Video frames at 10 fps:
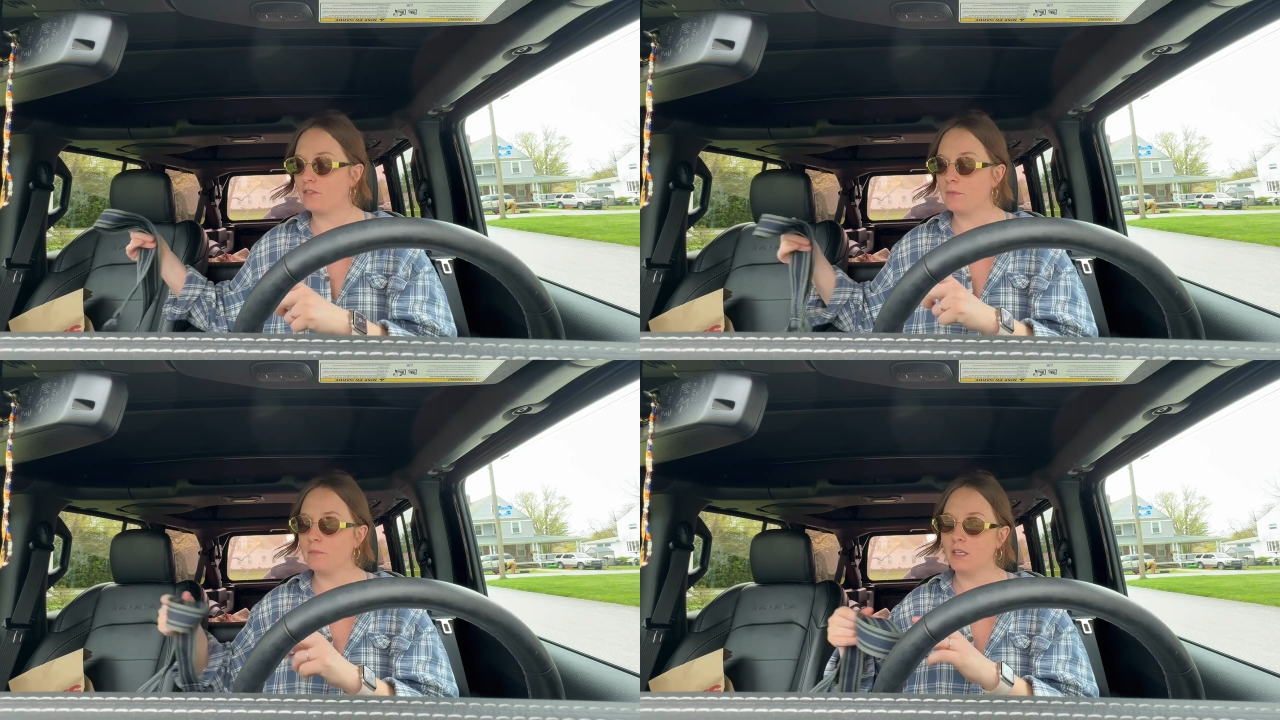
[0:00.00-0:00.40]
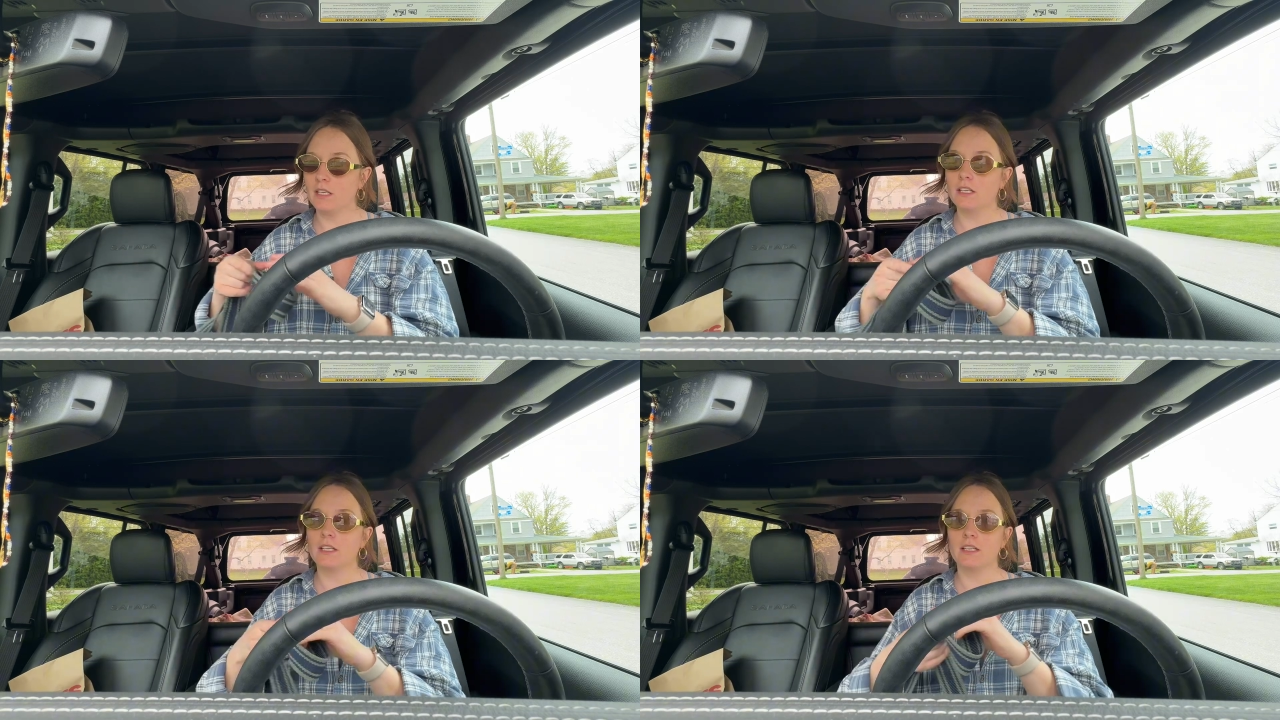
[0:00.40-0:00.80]
a
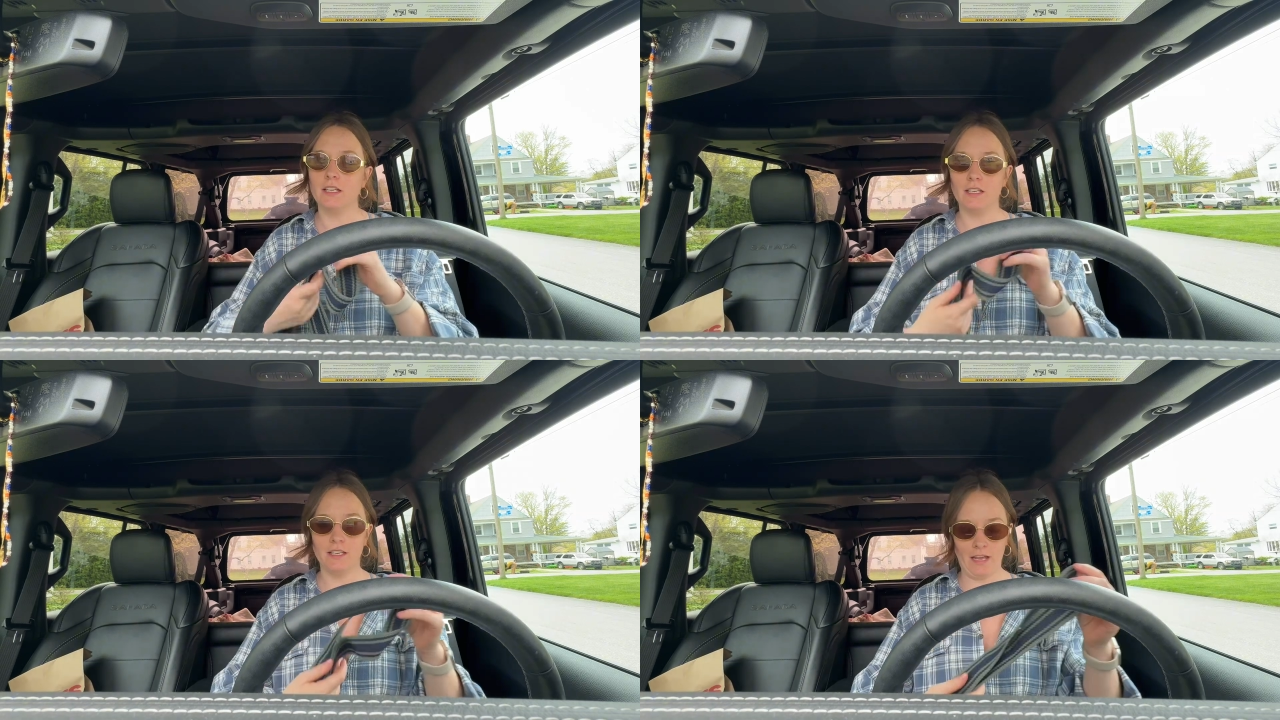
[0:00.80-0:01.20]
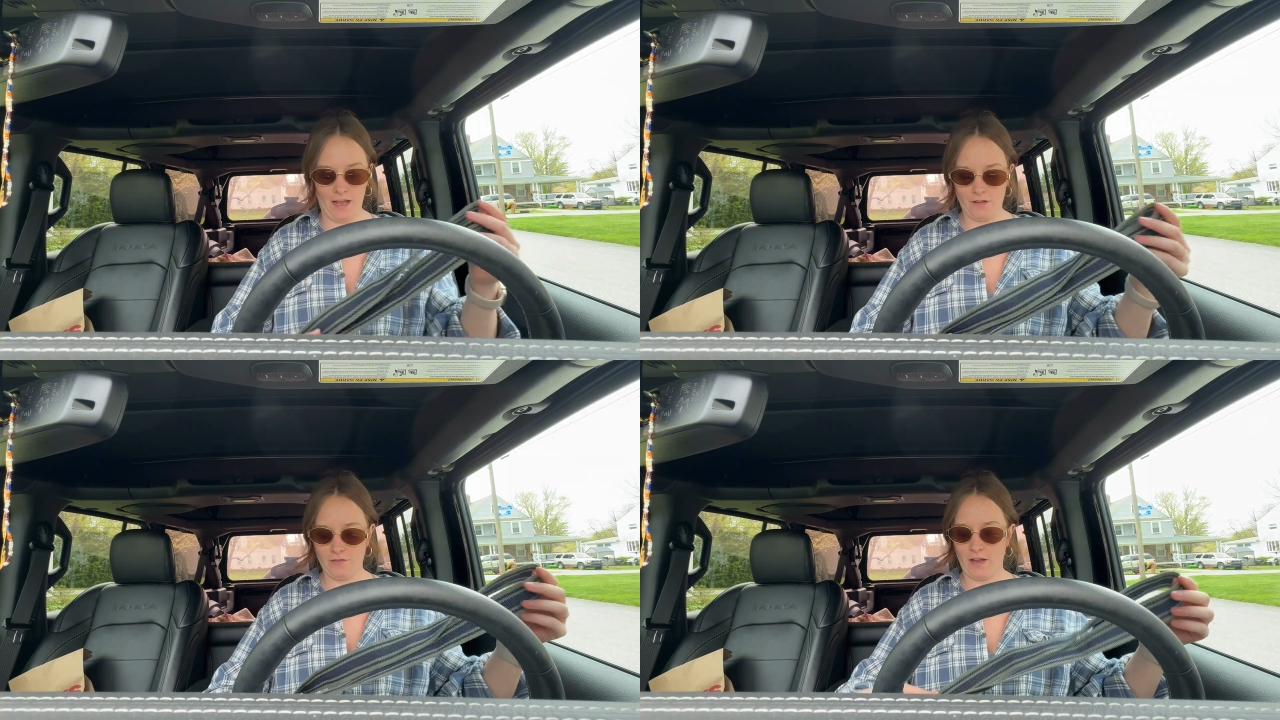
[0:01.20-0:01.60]
meeting in a
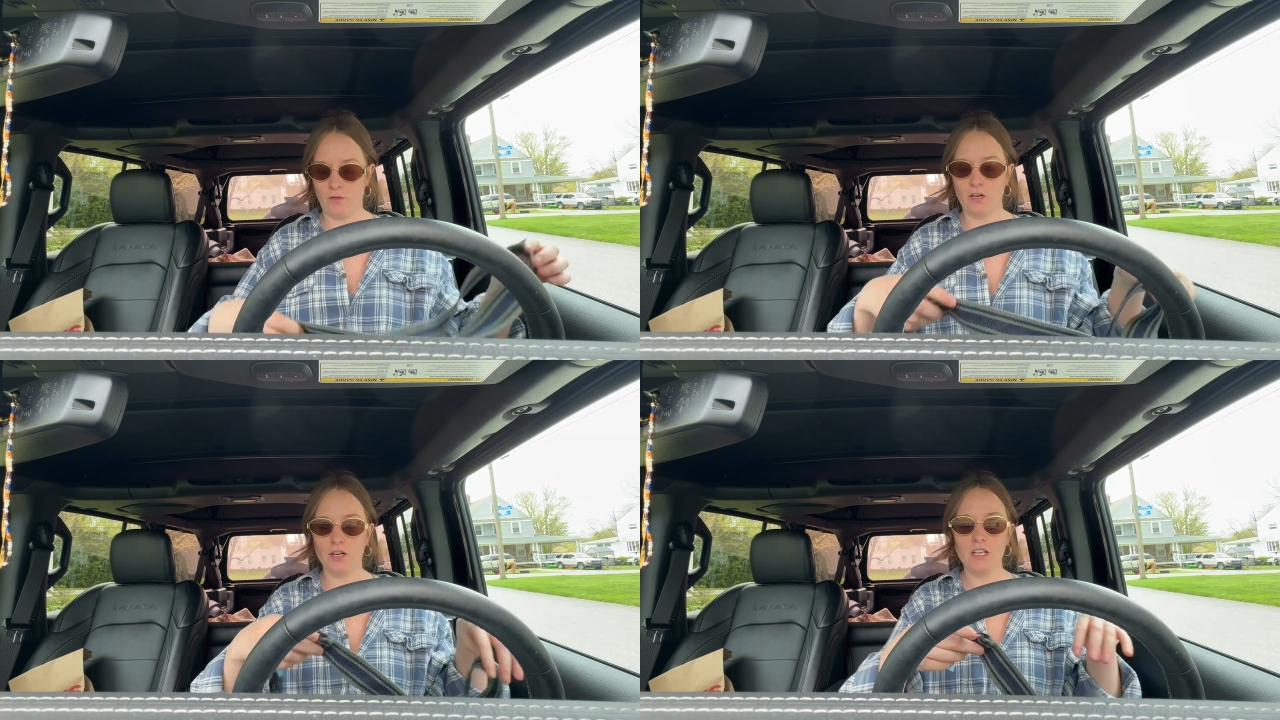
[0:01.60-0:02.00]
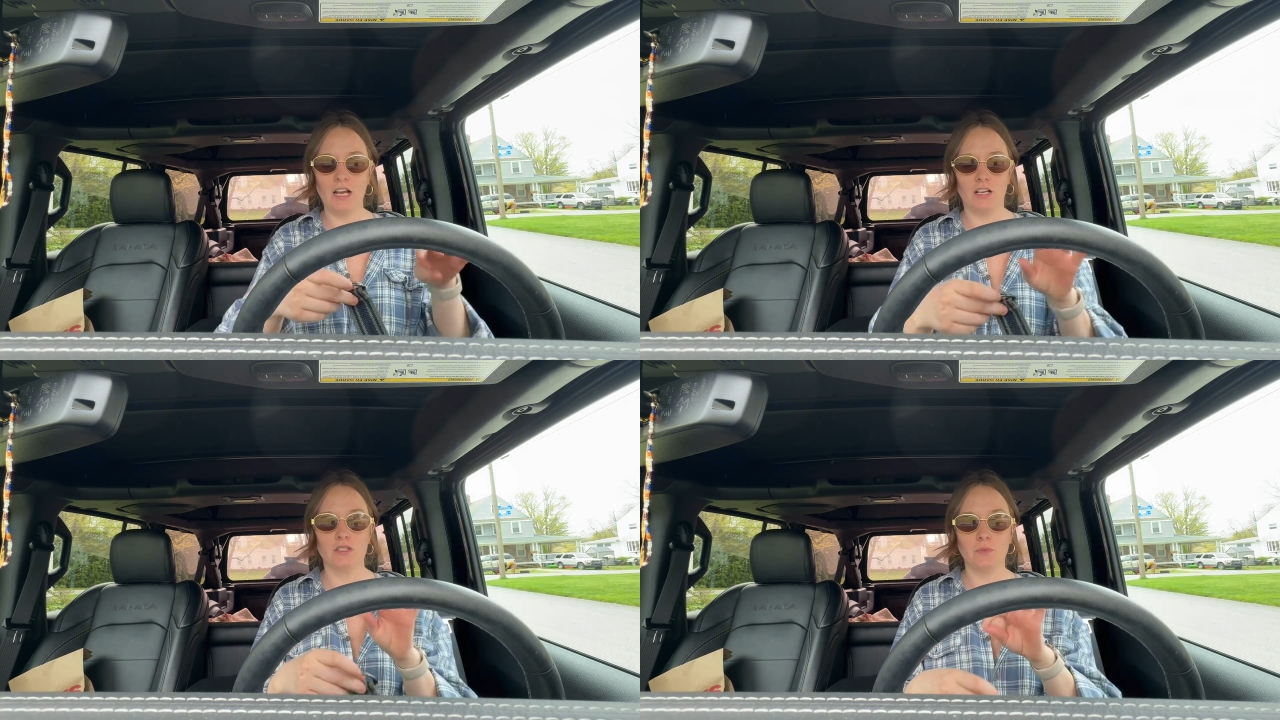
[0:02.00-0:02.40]
half hour.
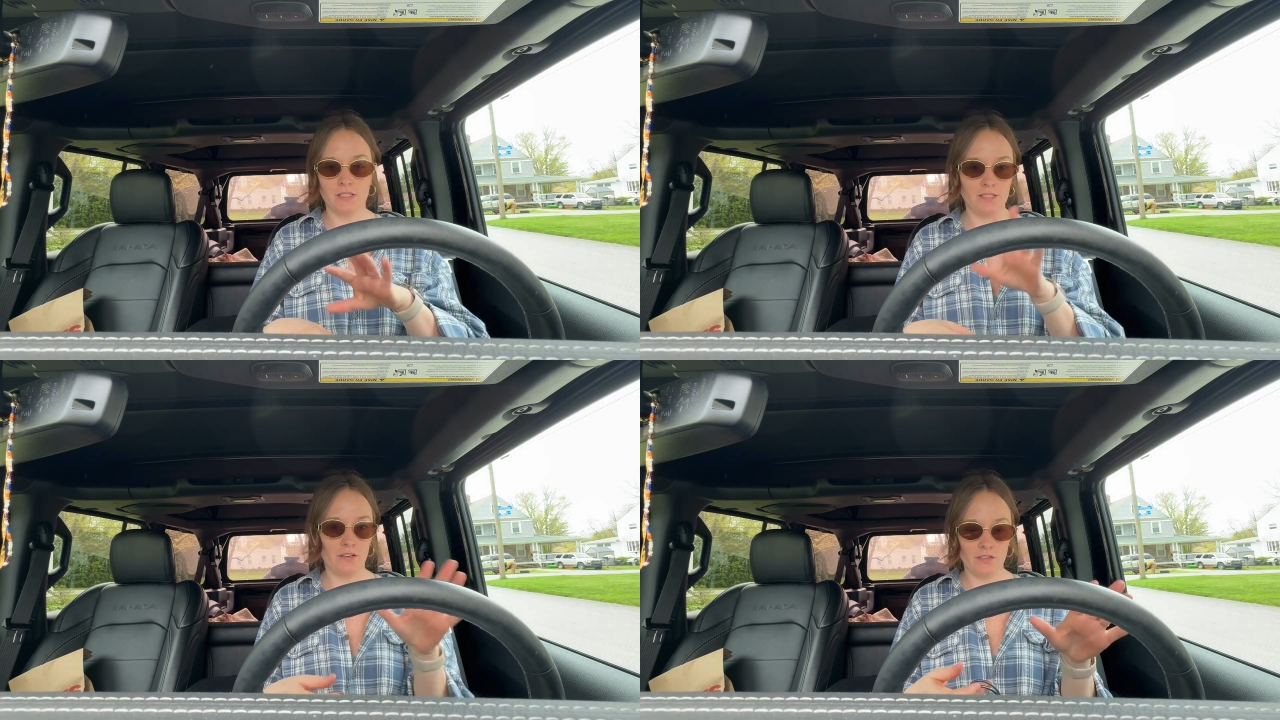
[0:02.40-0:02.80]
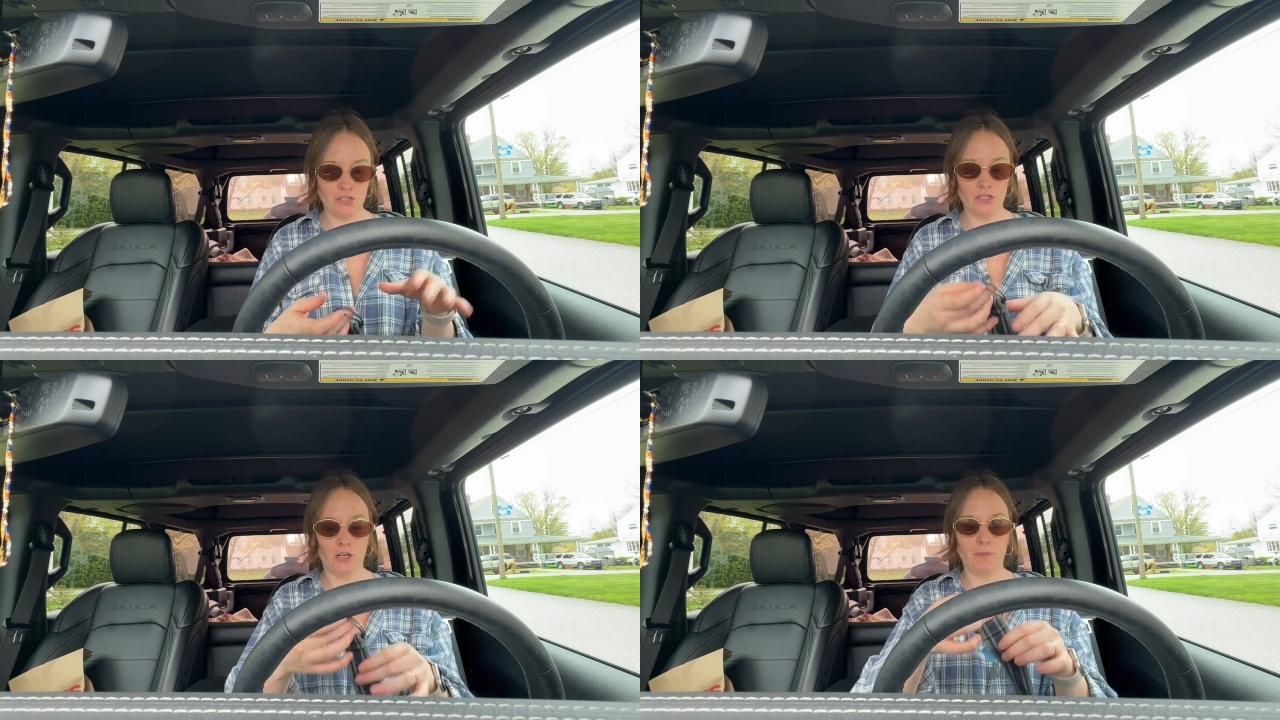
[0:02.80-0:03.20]
I just went to
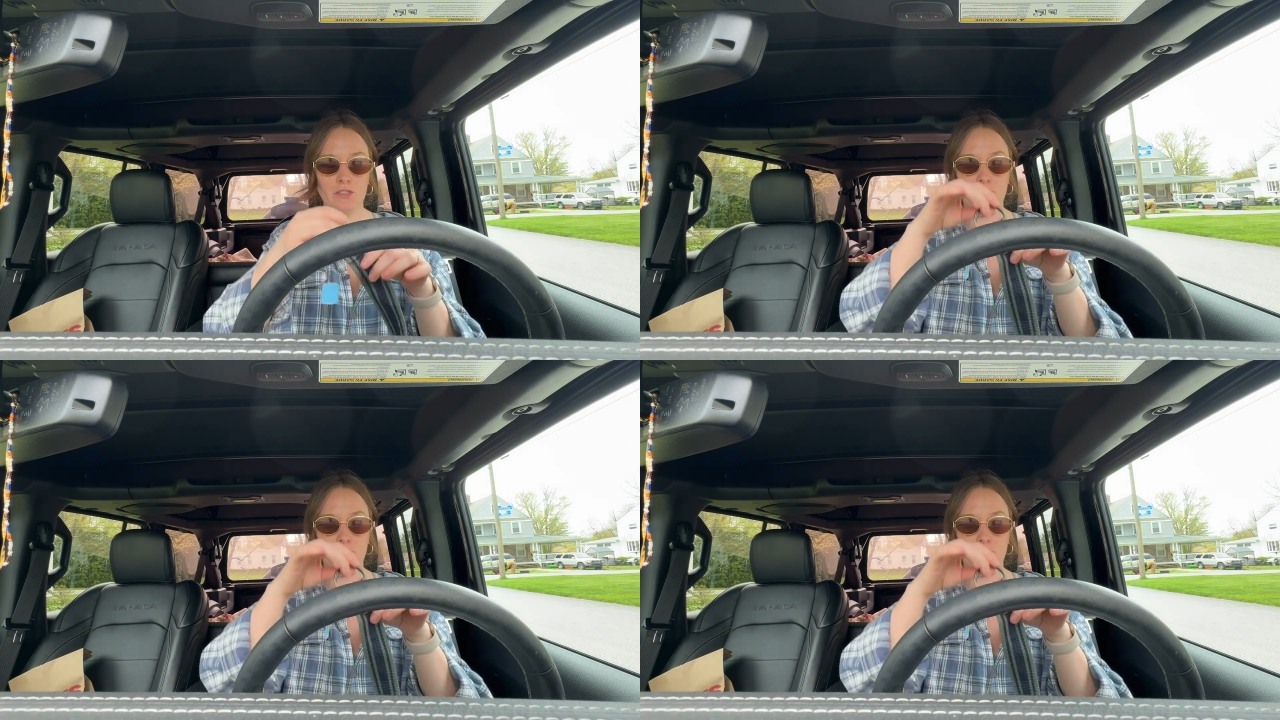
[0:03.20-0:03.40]
Salvation Army, so the